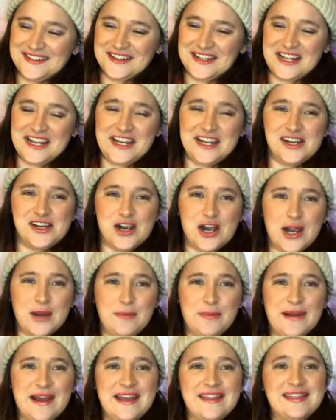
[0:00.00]
There you
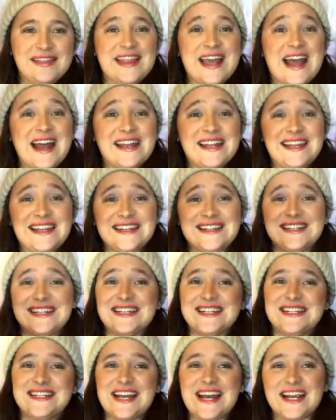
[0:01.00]
go, Bet. That is
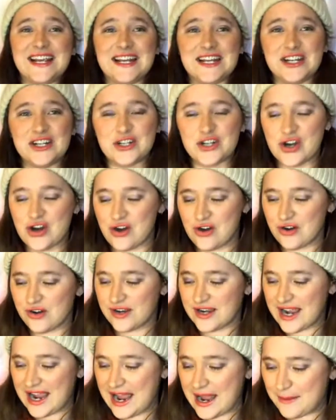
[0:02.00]
the second
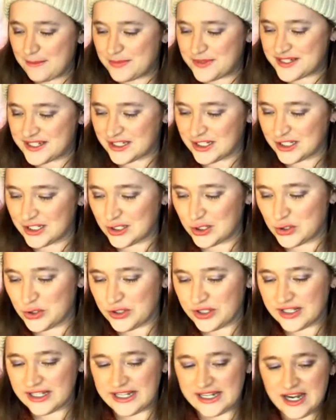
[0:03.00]
dog.
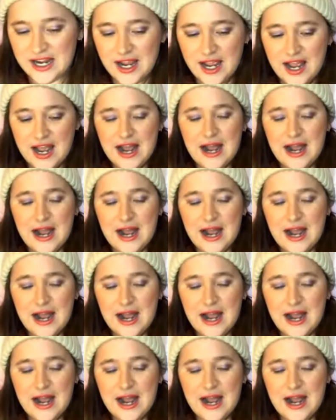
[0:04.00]
Absolutely.